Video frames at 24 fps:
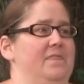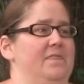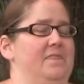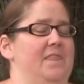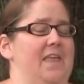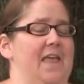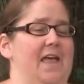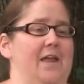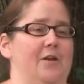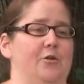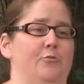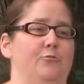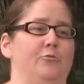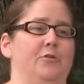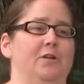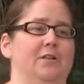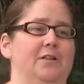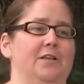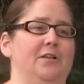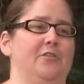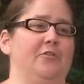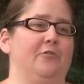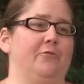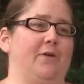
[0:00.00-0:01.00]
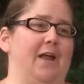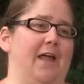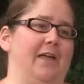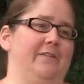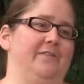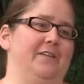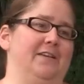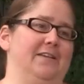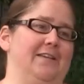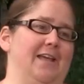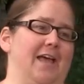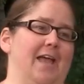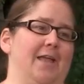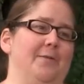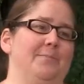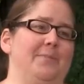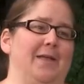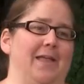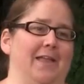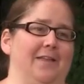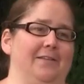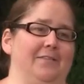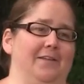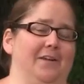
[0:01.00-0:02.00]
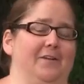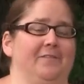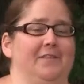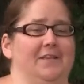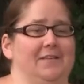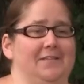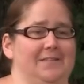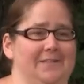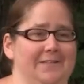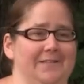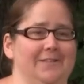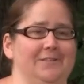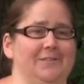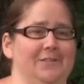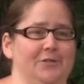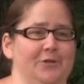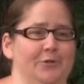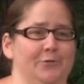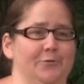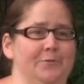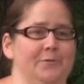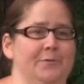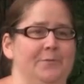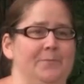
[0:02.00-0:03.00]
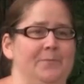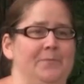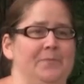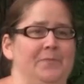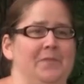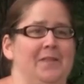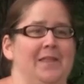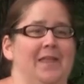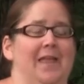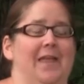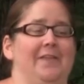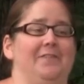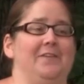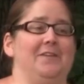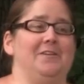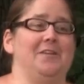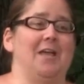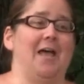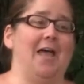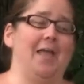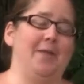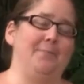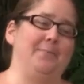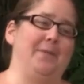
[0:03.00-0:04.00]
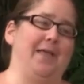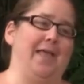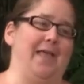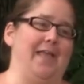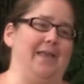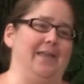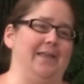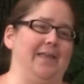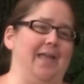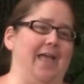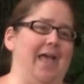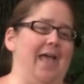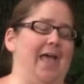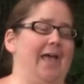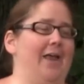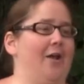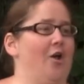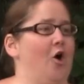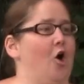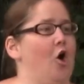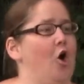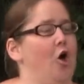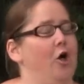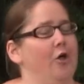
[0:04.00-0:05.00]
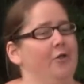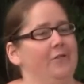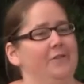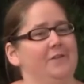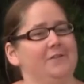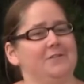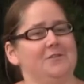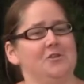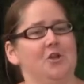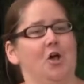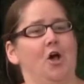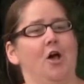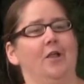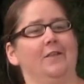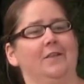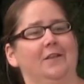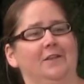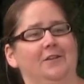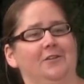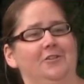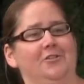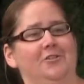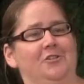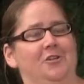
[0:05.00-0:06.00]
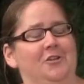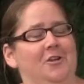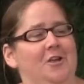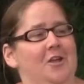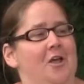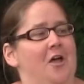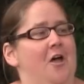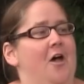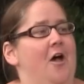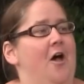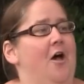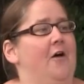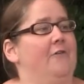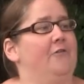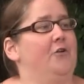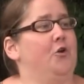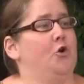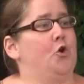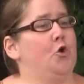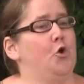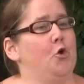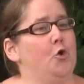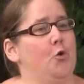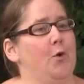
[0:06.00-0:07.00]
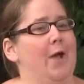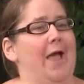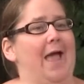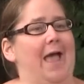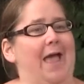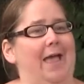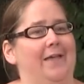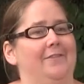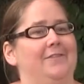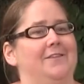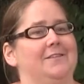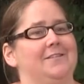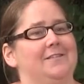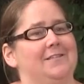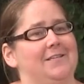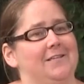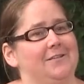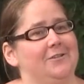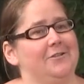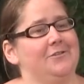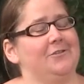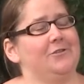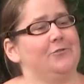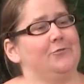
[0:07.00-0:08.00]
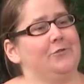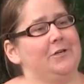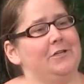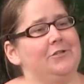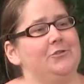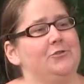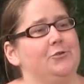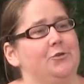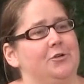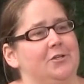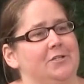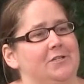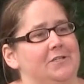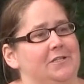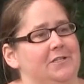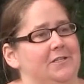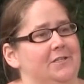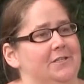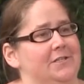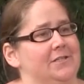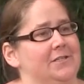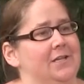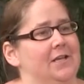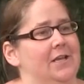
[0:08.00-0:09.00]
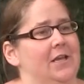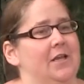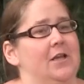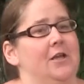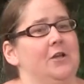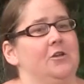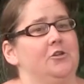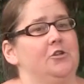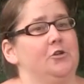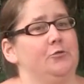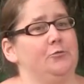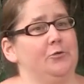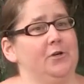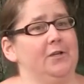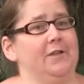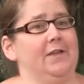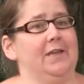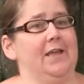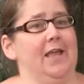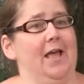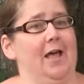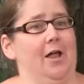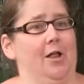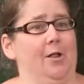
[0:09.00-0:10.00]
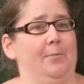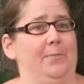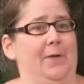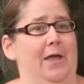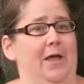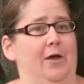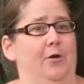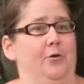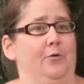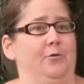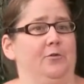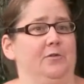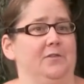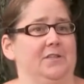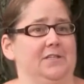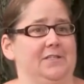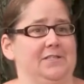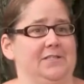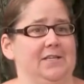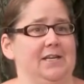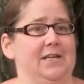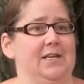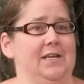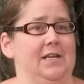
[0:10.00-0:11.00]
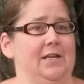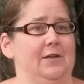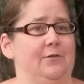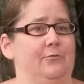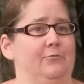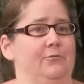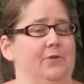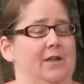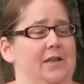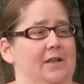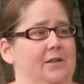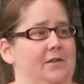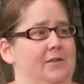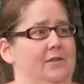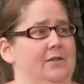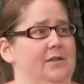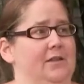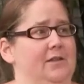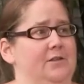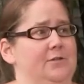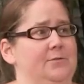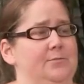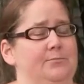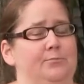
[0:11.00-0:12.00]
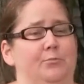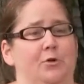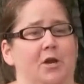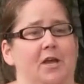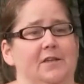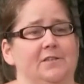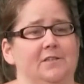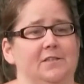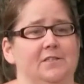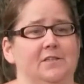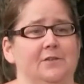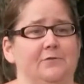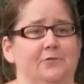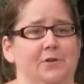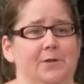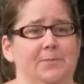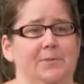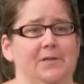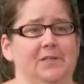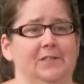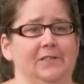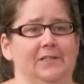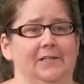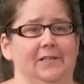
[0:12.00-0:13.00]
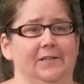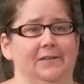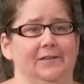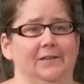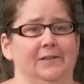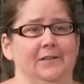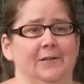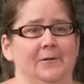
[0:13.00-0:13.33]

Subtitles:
They had a really thriving time bank there, they still do. And the time bank had all this knowledge of who had the skills and resources to really help out the city in its process of rebuilding.